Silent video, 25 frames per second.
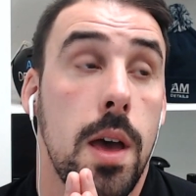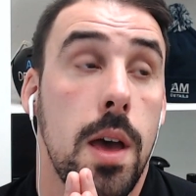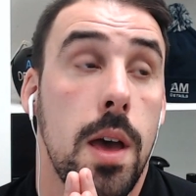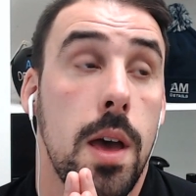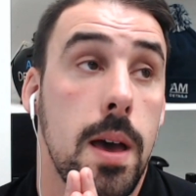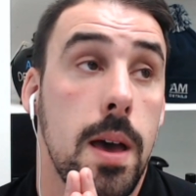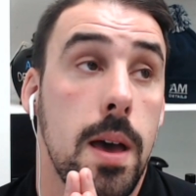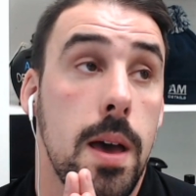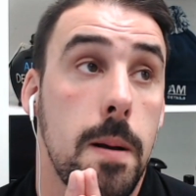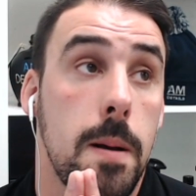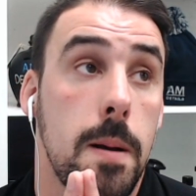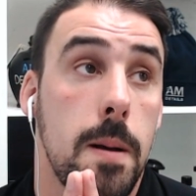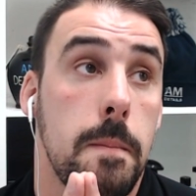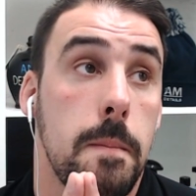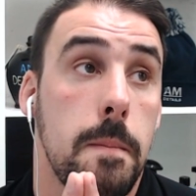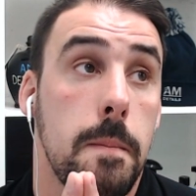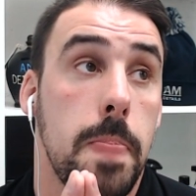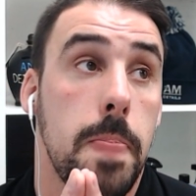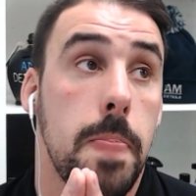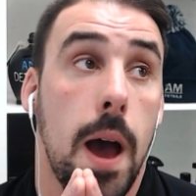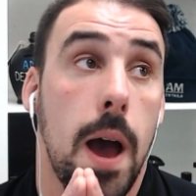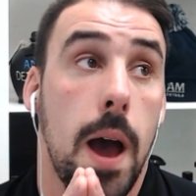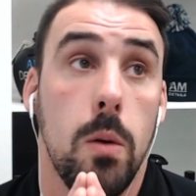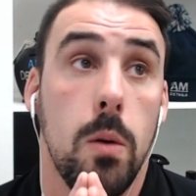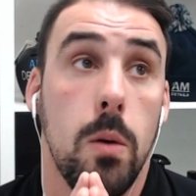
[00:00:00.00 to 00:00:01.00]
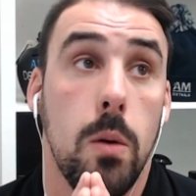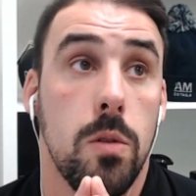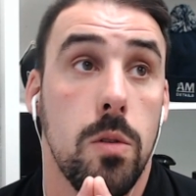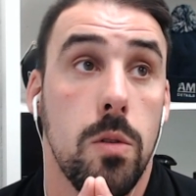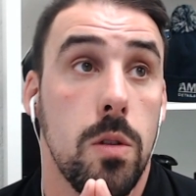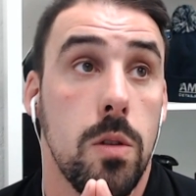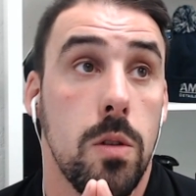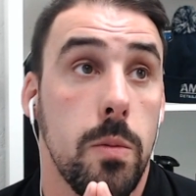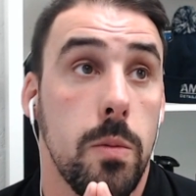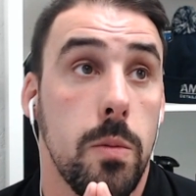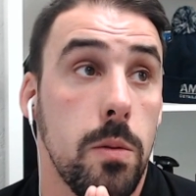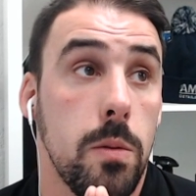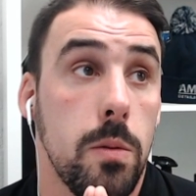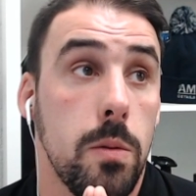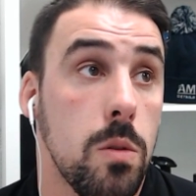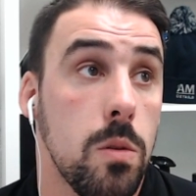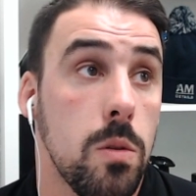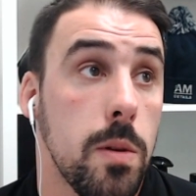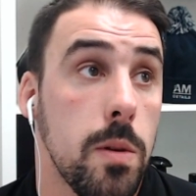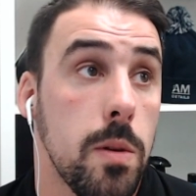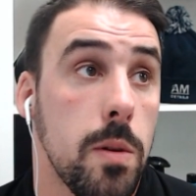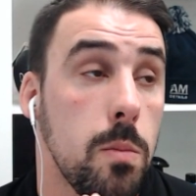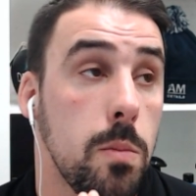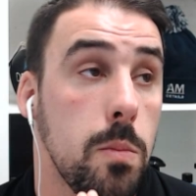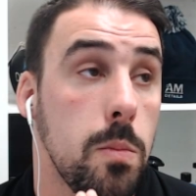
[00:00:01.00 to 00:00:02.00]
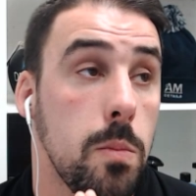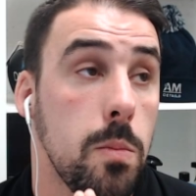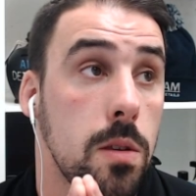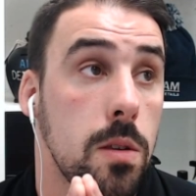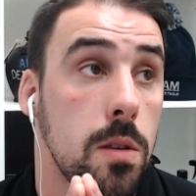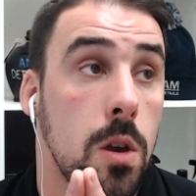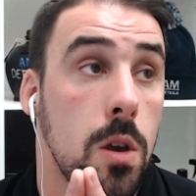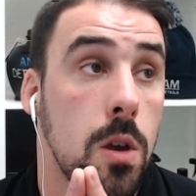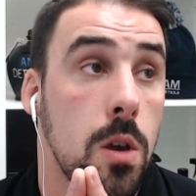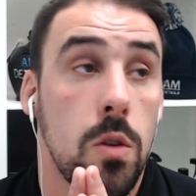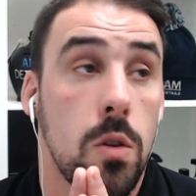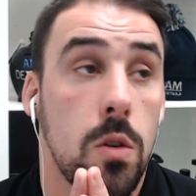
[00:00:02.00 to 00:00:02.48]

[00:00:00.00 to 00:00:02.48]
I would still be able to use bits and pieces.